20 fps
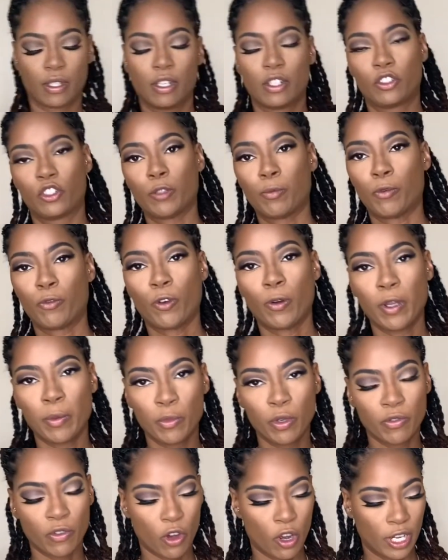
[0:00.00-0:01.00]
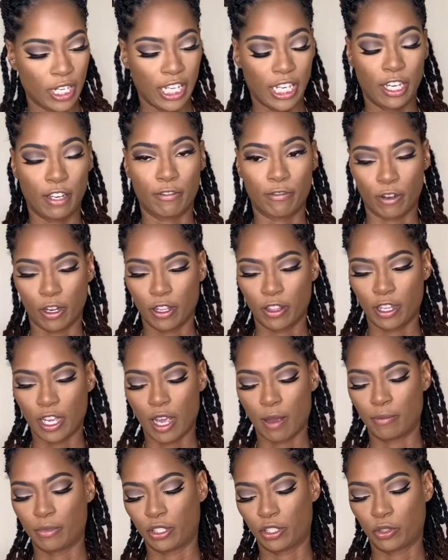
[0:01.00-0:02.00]
So before we move on any further,
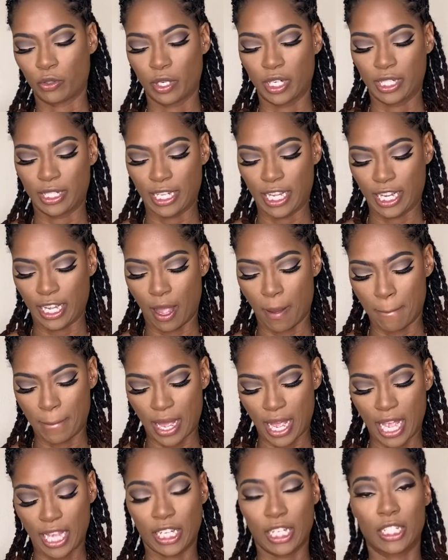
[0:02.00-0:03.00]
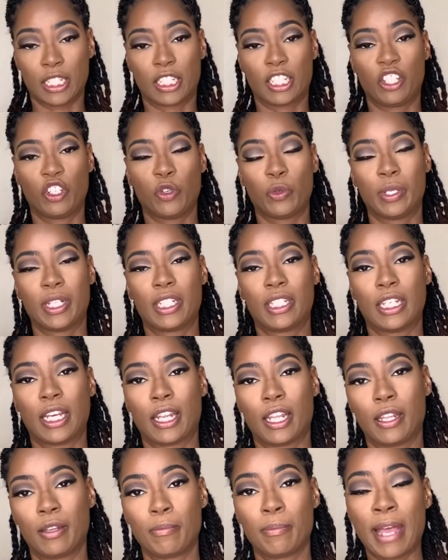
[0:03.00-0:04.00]
I'm just gonna take my continuous
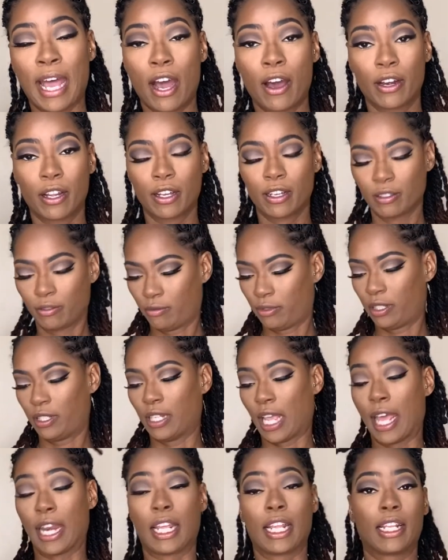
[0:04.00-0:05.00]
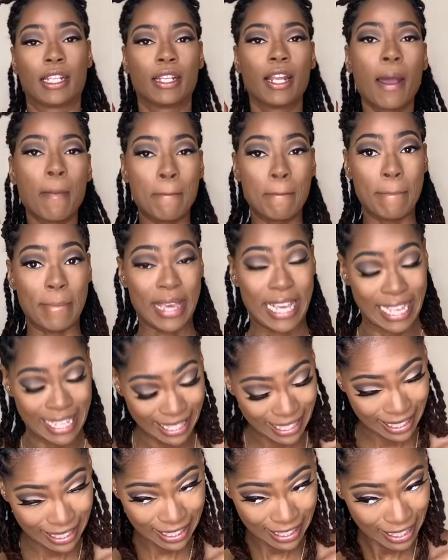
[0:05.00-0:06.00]
setting powder, setting
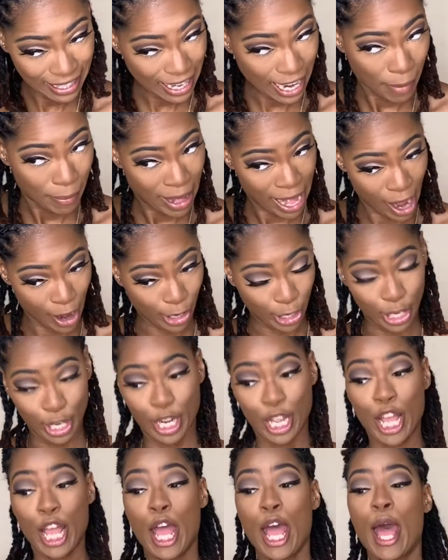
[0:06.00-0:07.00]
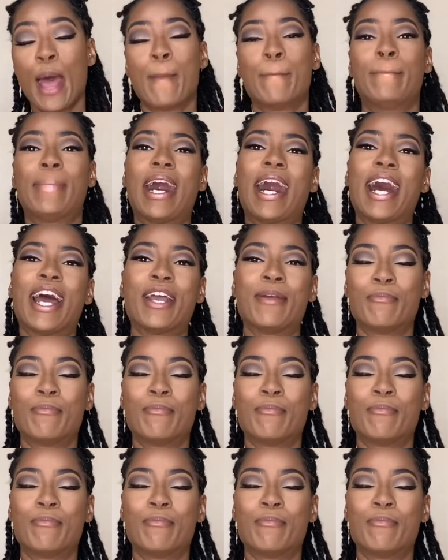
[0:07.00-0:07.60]
mist, not powder, by